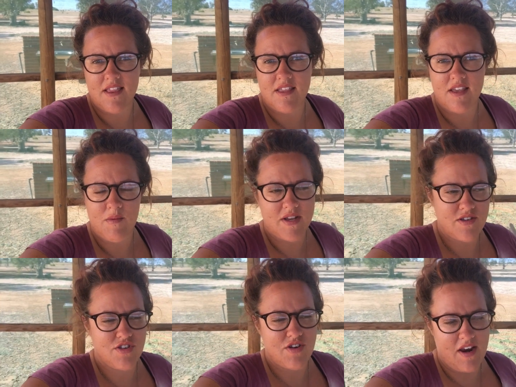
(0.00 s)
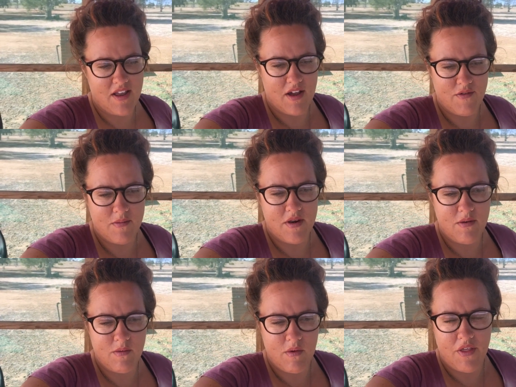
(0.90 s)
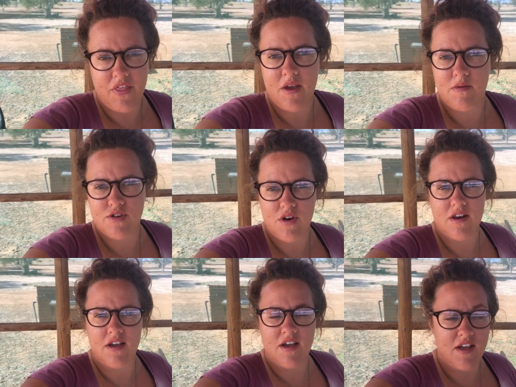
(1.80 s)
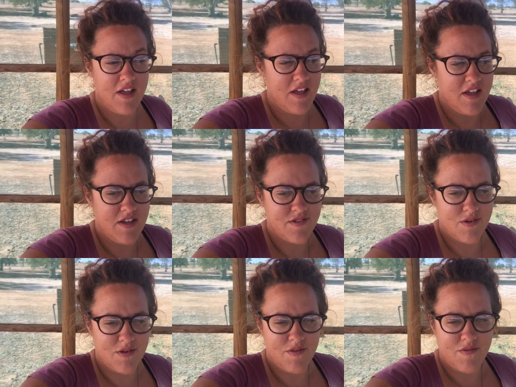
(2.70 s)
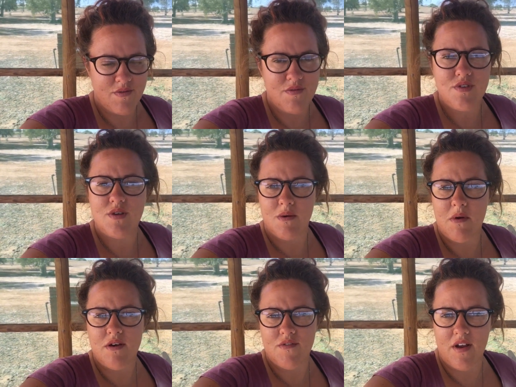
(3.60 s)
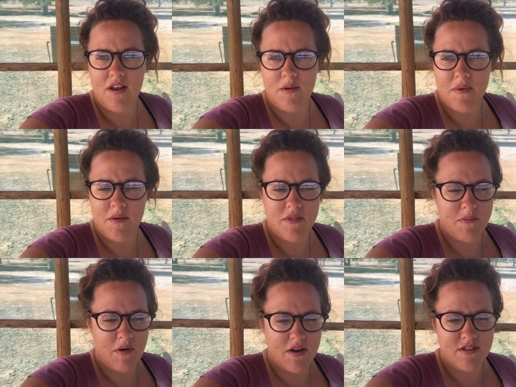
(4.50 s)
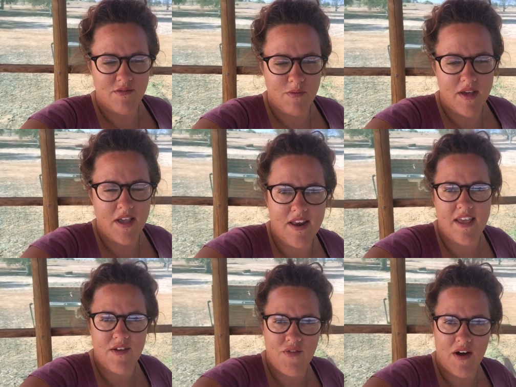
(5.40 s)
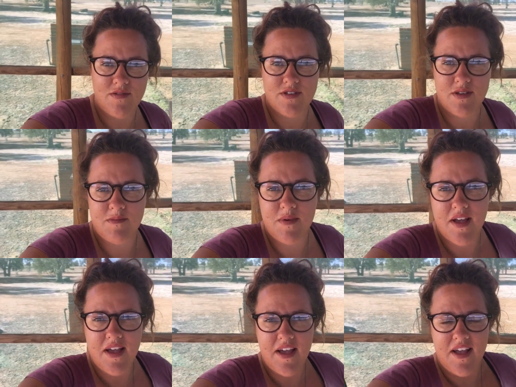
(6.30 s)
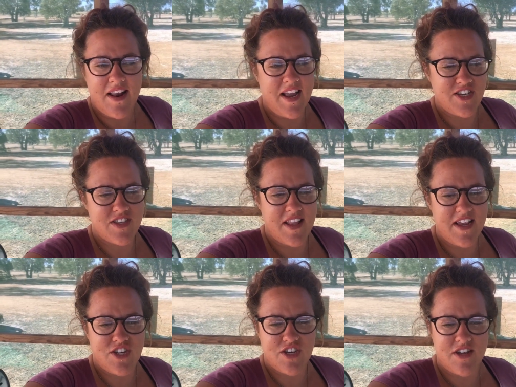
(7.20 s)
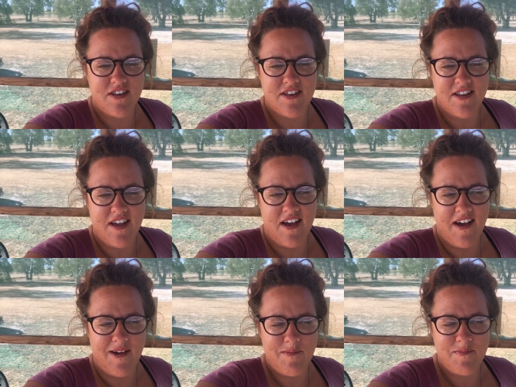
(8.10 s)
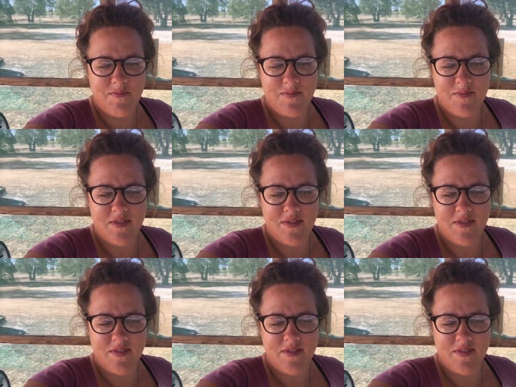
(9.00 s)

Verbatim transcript: and the Western Australian government I think were trying to sort of do him over a little bit with the price of wheat and he found some legislation um,